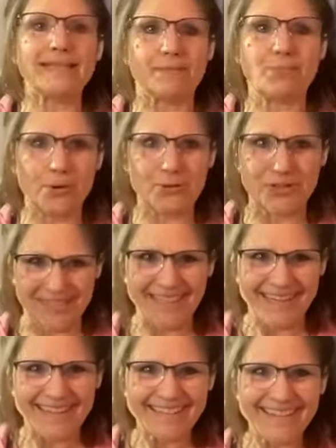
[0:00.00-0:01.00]
I supposed to
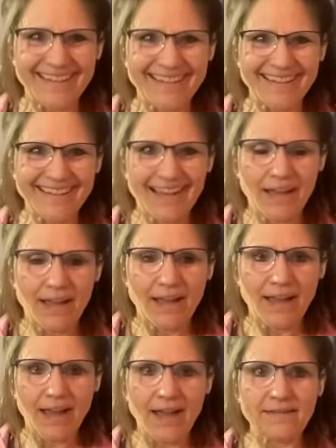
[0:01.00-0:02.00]
sit?
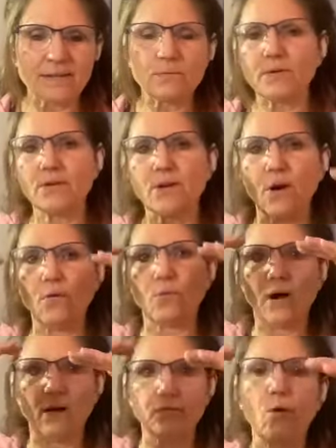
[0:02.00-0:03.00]
And,
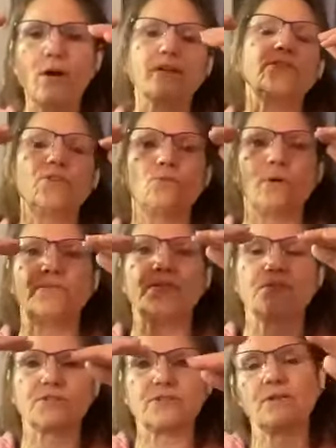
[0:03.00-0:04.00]
of course, you want
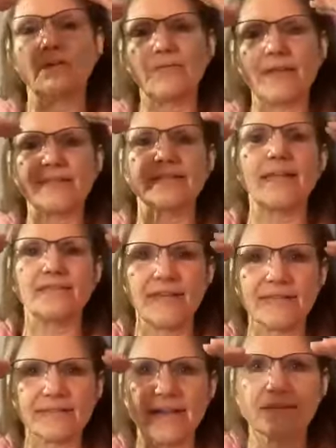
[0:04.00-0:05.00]
this, they say
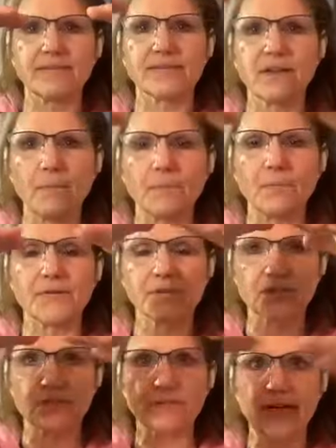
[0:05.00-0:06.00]
things like the top of
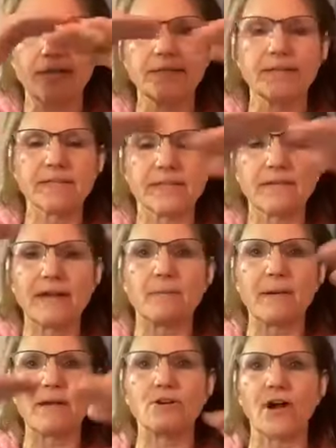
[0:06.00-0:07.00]
the screen is right
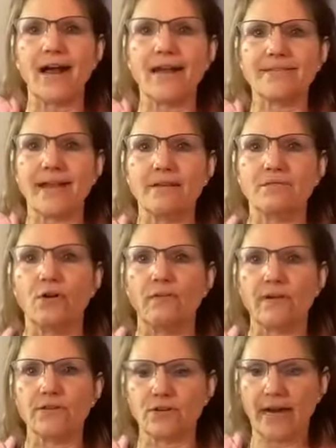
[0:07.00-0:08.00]
about your eye level
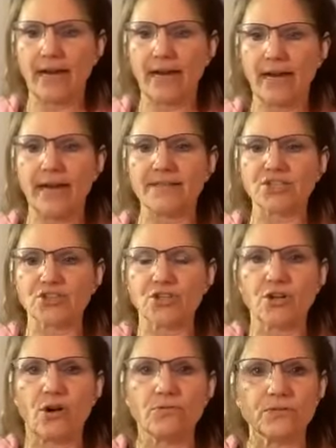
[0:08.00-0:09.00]
and your hands shouldn't
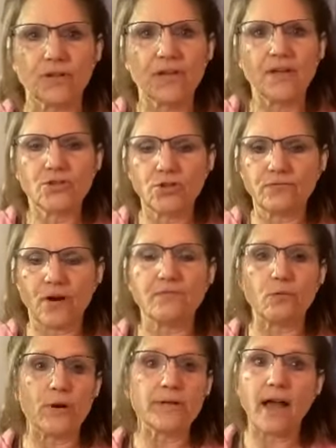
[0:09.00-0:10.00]
go too far
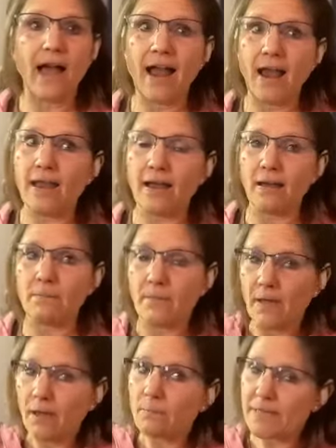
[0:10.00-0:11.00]
forward. I am
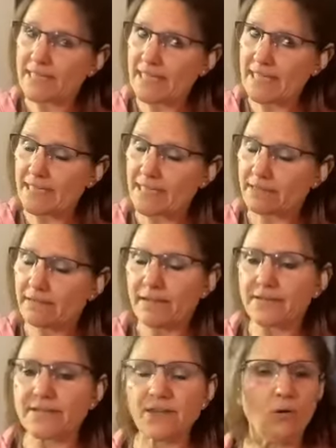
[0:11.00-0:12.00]
petite.
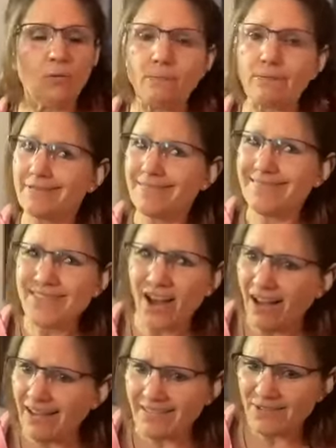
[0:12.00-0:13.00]
So
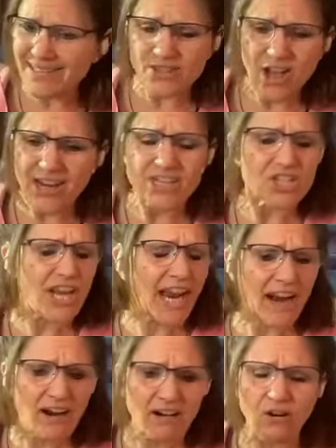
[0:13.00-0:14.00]
there is not a
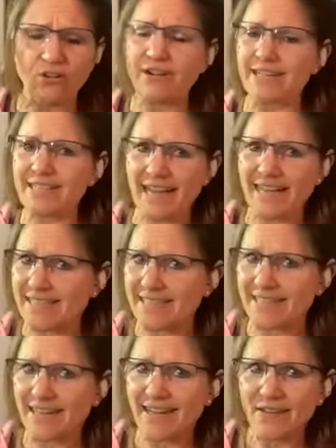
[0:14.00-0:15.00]
chair or a desk
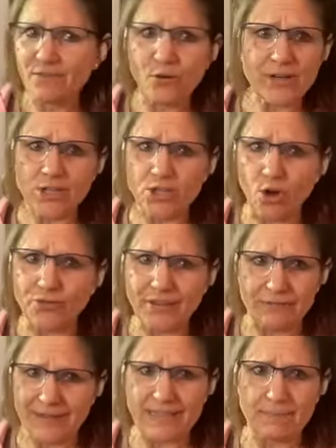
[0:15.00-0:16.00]
for an adult
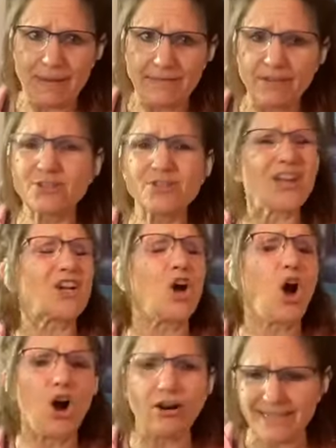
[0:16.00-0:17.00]
that fits me. There's not a
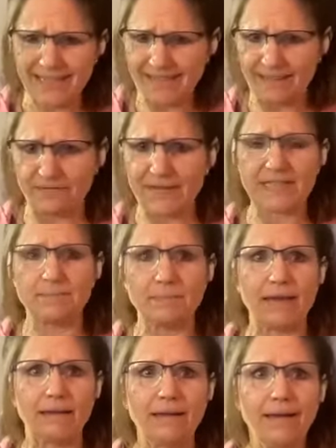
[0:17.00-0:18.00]
car seat that fits
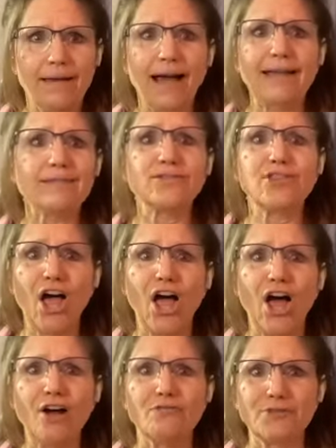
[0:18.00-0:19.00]
me. I
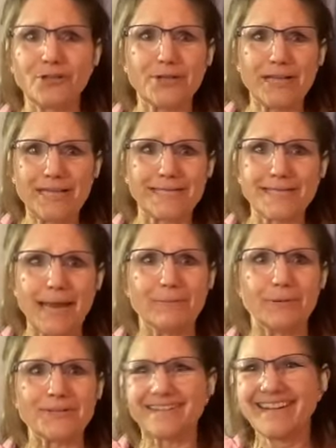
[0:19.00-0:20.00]
love little kids'
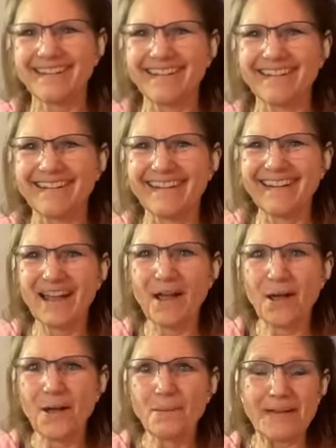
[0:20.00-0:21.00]
tables
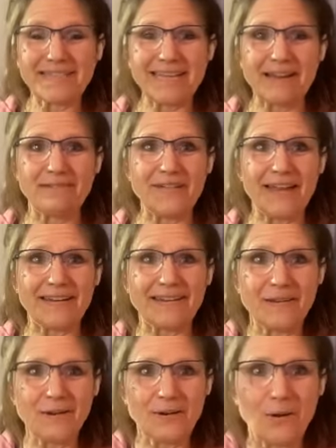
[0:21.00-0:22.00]
because I fit,
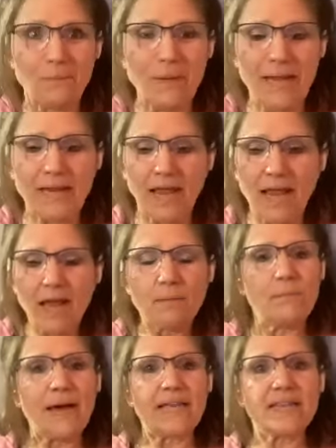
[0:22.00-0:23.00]

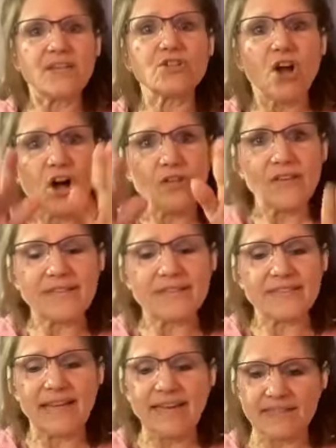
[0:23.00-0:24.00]
but there's all these
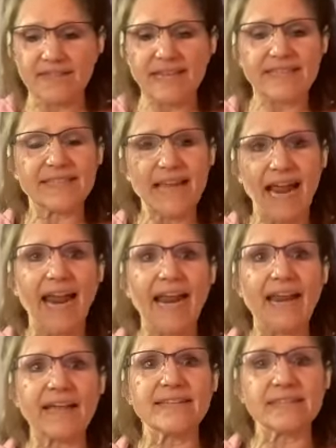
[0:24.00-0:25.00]
things that they
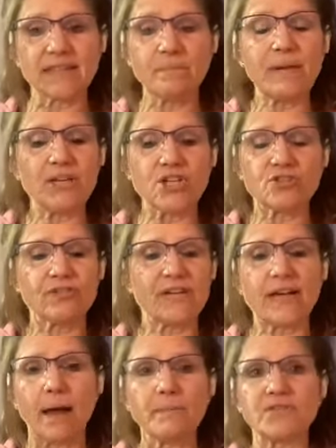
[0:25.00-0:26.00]
say, and some
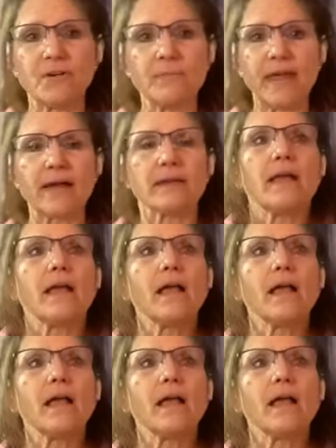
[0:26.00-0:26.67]
injury comes from that.